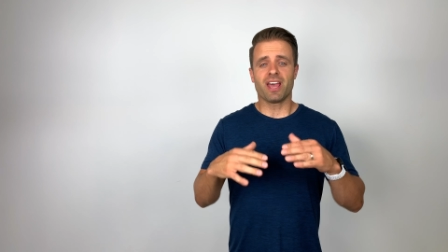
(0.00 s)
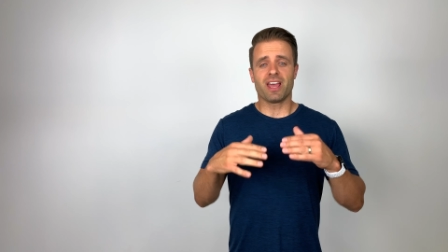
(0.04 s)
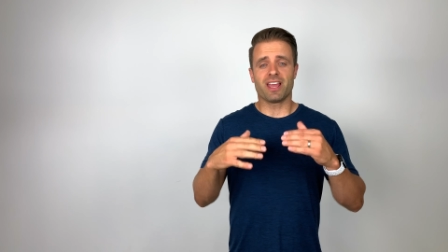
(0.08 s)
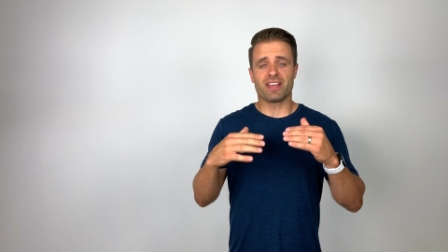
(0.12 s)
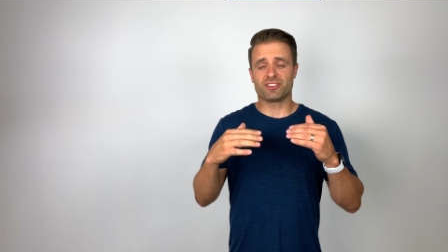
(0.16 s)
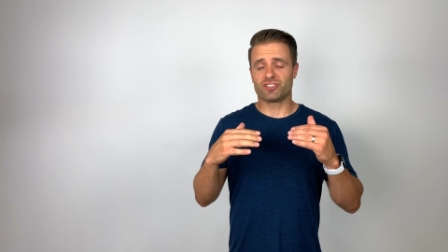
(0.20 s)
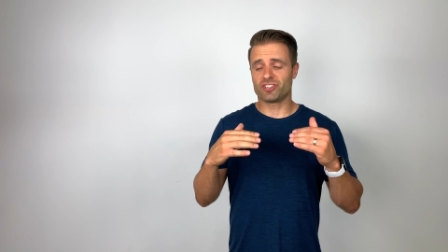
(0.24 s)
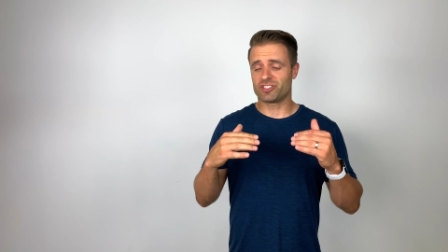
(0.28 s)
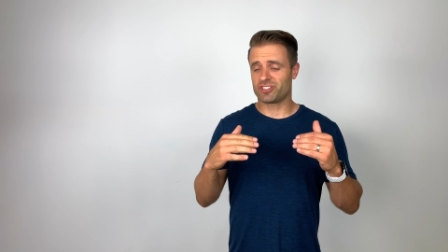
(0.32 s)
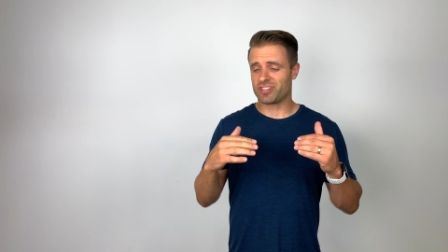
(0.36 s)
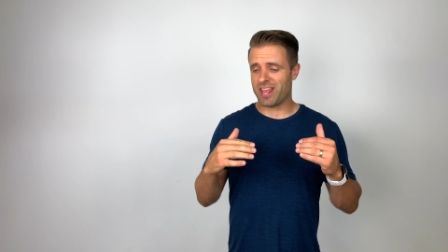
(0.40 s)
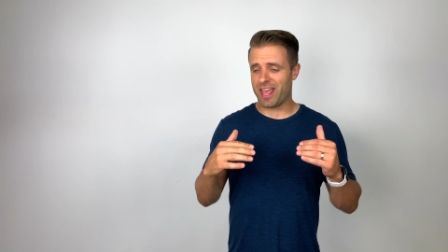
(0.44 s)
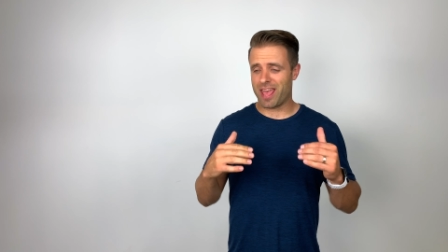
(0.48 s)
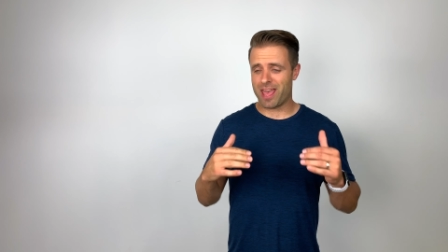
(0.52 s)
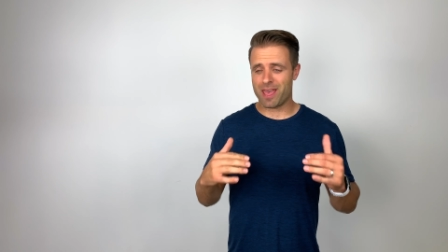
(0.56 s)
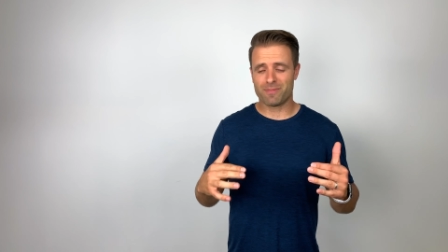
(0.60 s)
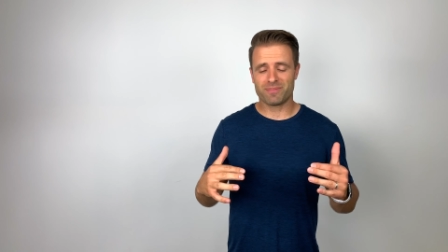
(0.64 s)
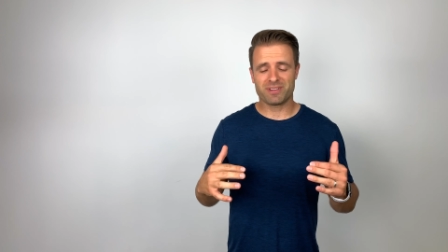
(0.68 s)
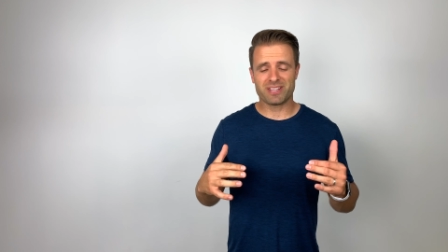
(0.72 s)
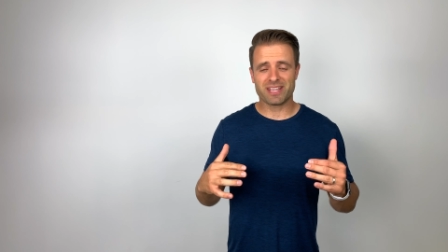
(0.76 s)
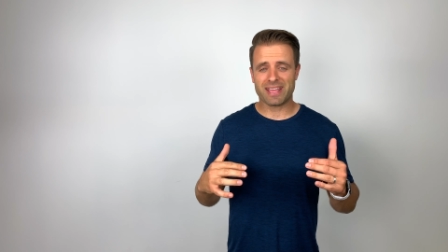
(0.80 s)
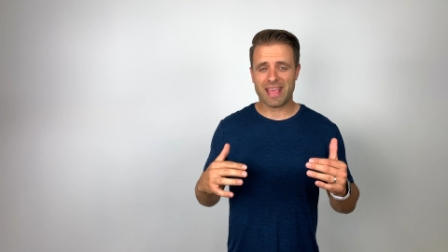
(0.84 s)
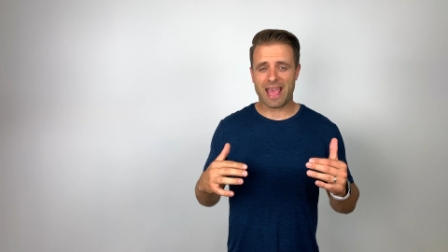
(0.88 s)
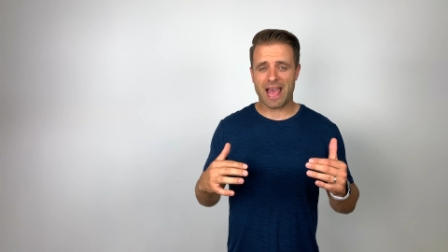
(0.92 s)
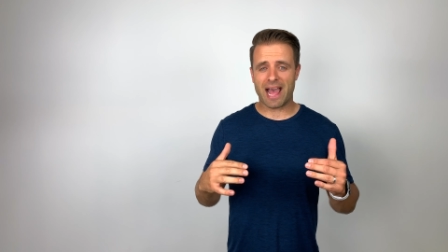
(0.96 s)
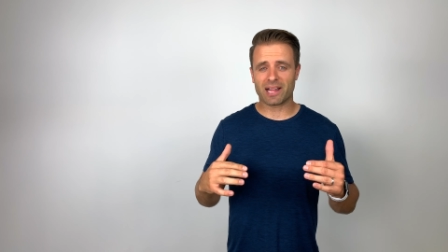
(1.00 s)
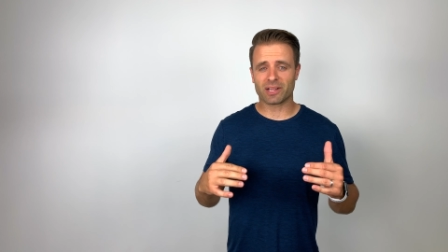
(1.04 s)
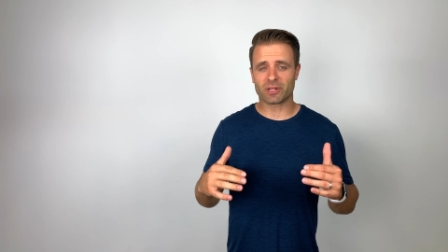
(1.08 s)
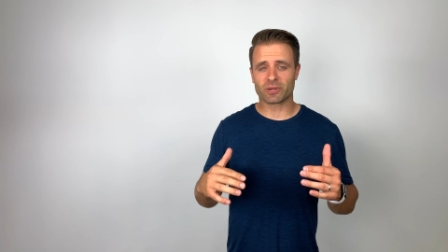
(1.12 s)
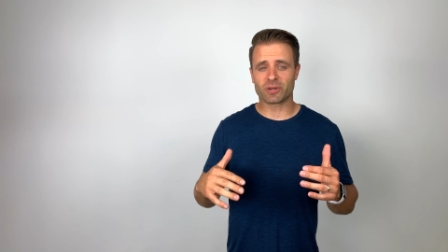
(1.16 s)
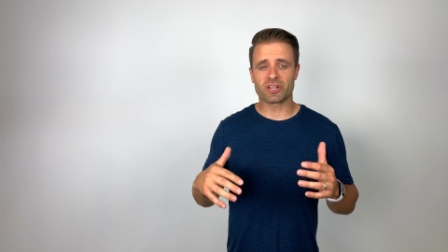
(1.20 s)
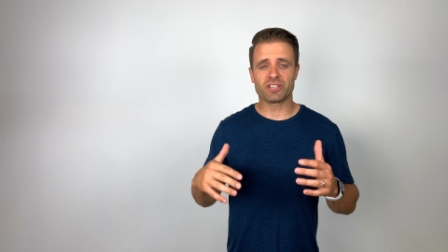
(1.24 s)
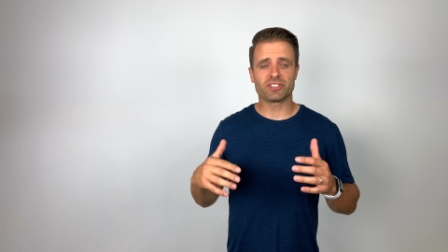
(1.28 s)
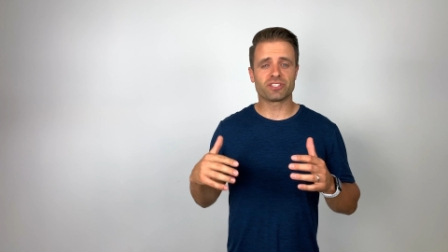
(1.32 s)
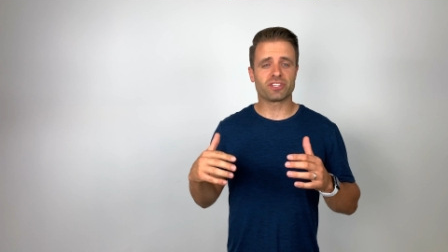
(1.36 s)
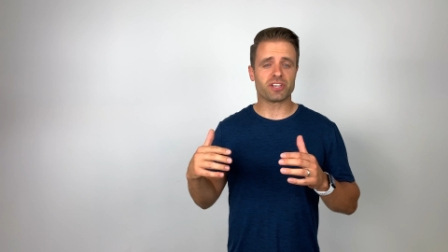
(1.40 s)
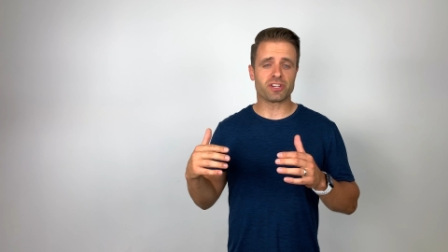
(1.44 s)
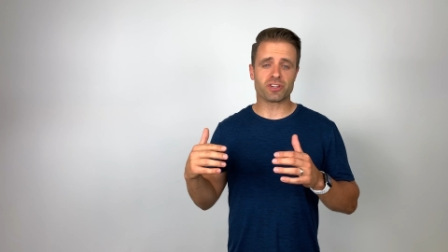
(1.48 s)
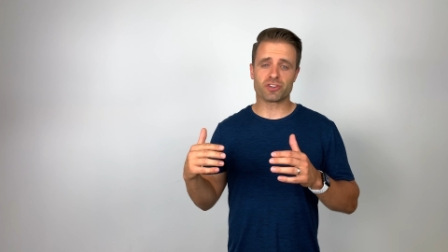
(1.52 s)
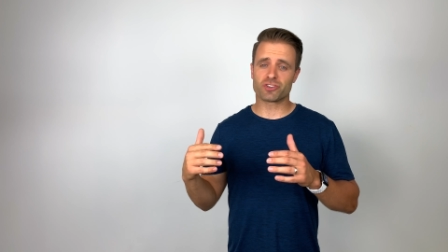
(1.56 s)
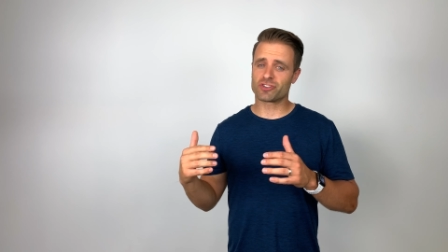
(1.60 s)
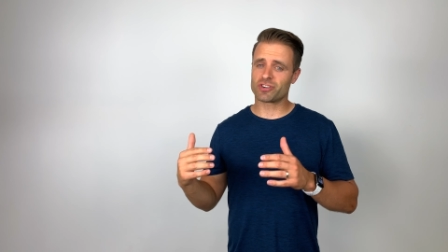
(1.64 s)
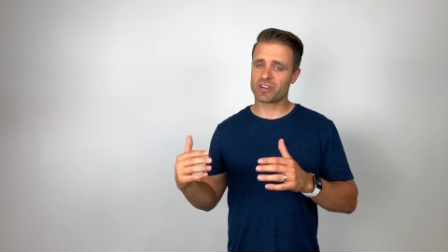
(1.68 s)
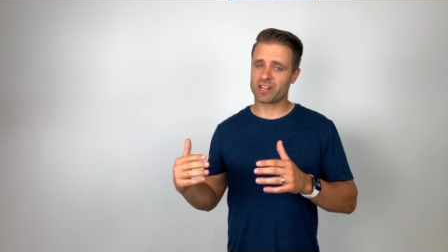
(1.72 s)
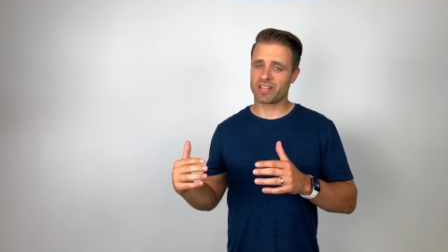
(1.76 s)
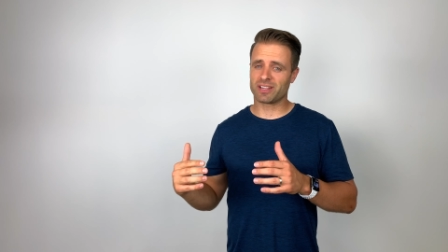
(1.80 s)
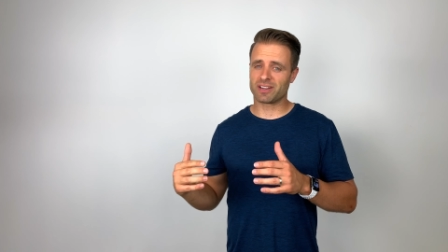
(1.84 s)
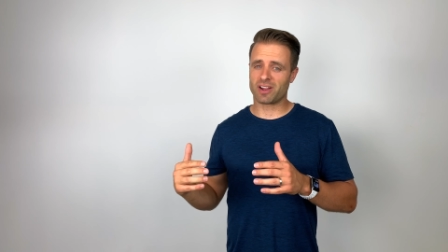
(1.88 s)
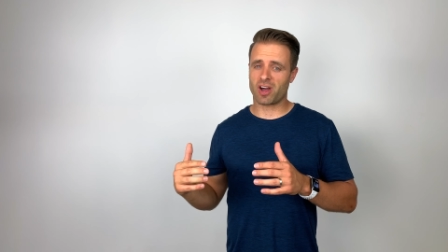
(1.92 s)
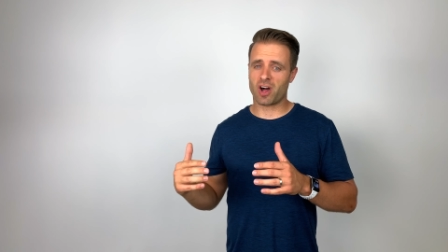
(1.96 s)
Just empty calories that you're
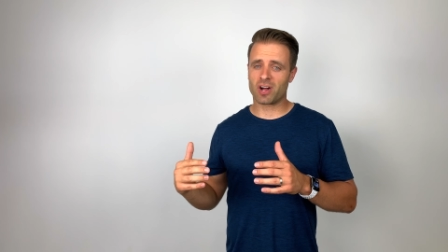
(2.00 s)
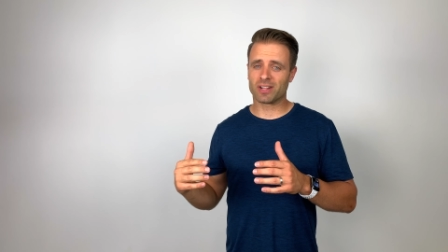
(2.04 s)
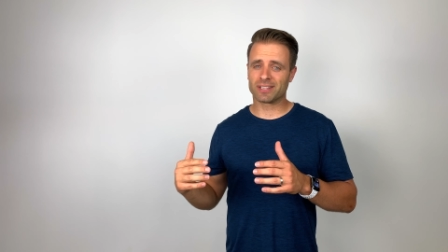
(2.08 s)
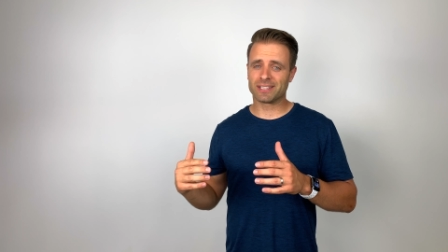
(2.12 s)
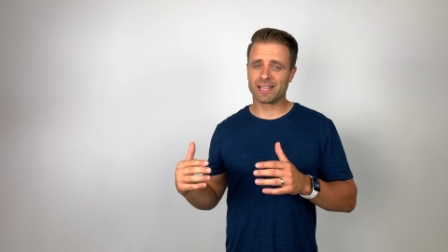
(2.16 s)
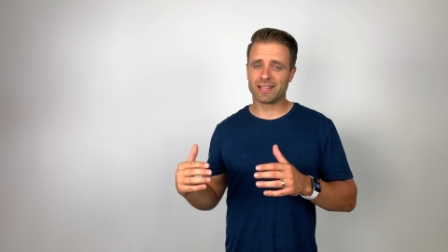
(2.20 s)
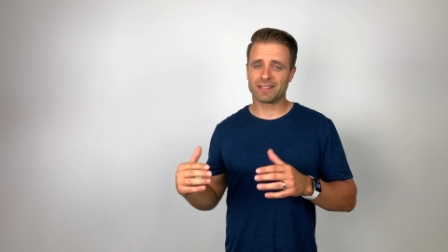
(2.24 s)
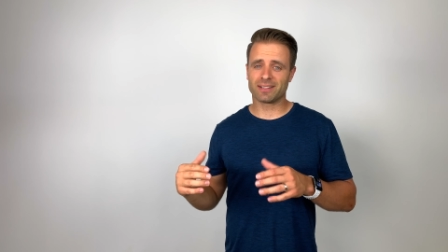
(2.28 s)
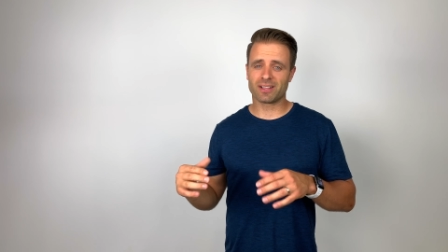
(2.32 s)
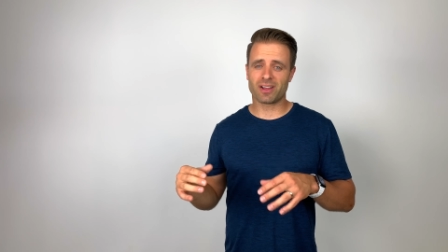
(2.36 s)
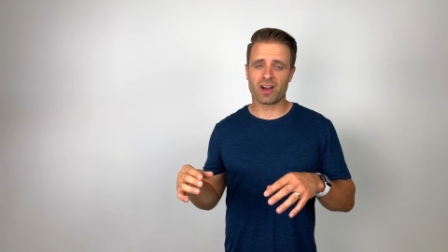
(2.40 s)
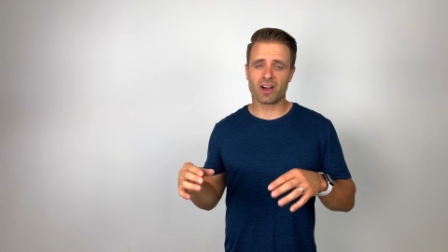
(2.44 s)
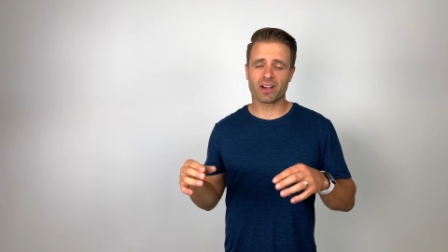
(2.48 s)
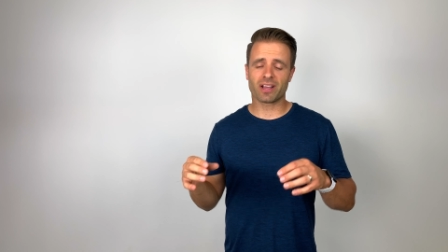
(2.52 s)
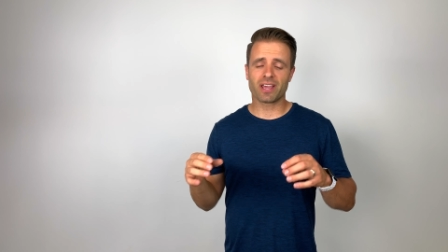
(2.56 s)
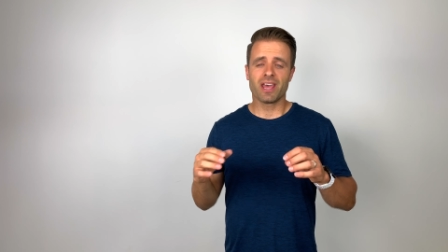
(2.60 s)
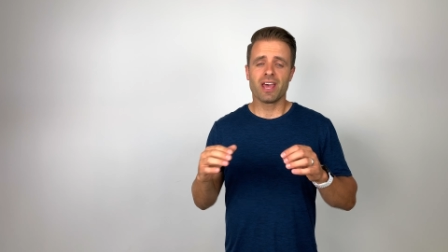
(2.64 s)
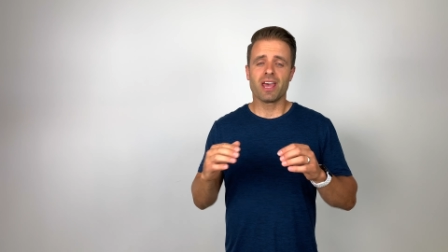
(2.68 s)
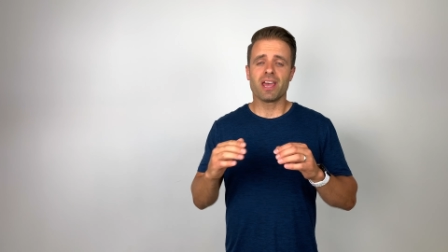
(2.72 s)
drinking all day long.